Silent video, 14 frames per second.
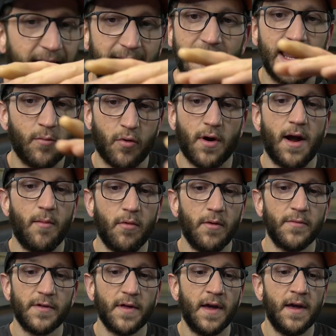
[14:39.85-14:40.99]
any
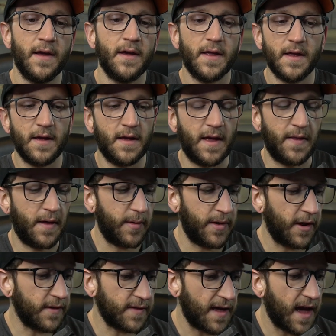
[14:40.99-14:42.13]
problems. And I mean,
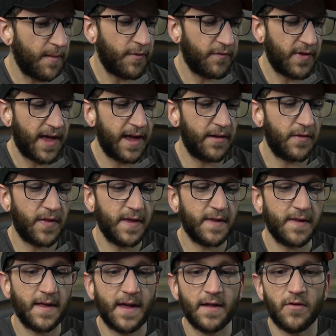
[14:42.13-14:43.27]
on top of that, this
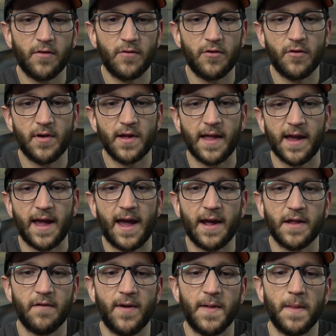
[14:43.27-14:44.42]
thing too, you can like
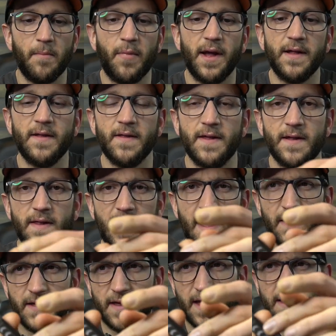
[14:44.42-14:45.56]
activate the buttons and the
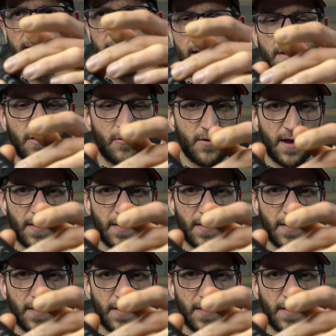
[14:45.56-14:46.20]
LED, it has an, its own